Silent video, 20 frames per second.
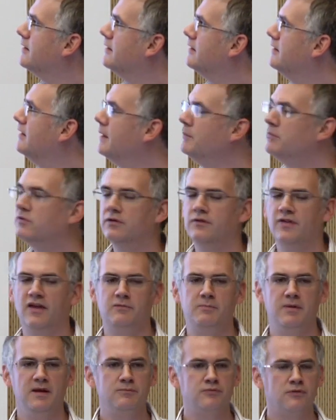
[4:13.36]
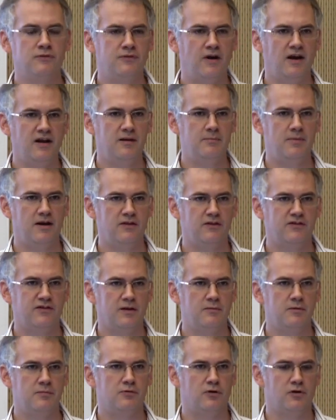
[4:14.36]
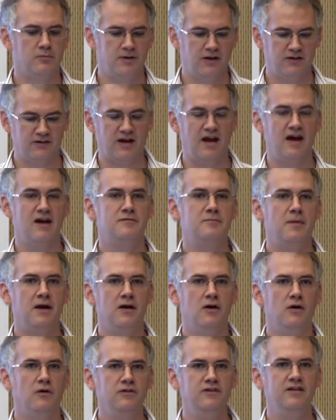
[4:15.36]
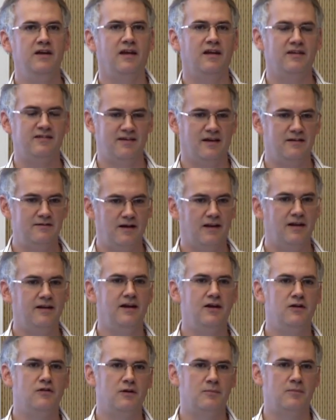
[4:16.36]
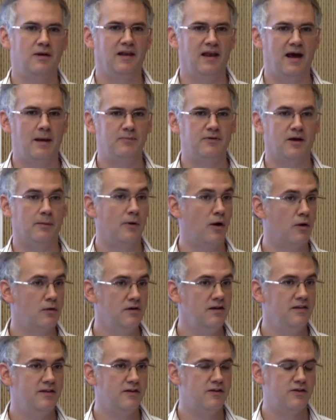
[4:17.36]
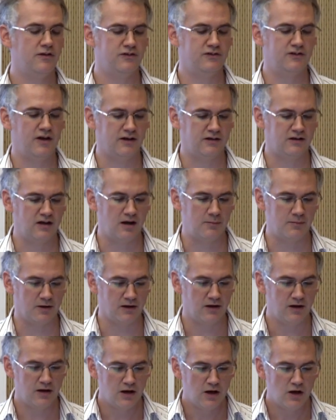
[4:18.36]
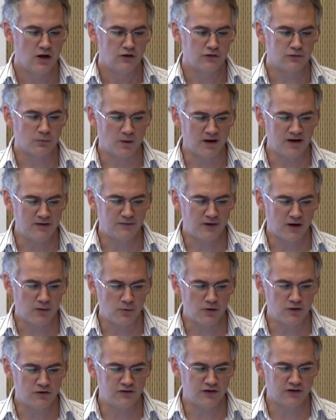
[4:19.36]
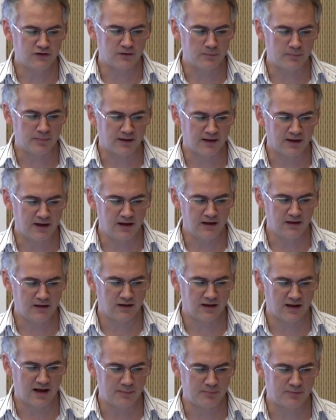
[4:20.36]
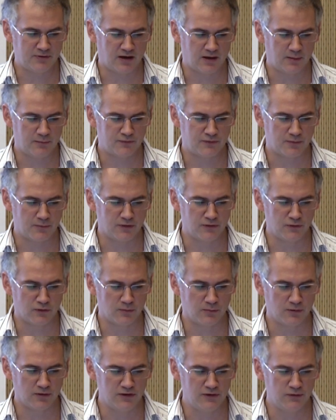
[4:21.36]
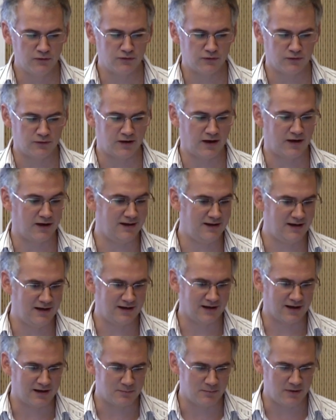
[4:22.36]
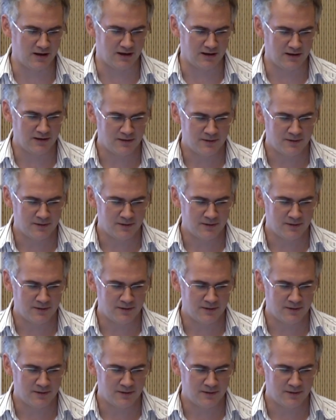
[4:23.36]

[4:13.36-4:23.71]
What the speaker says: name server that's being provided by the Cyberport because I have my own DNSSEC validator on my laptop. Already this is not common. So what if I were just a plain laptop from a normal user and not a geek like me?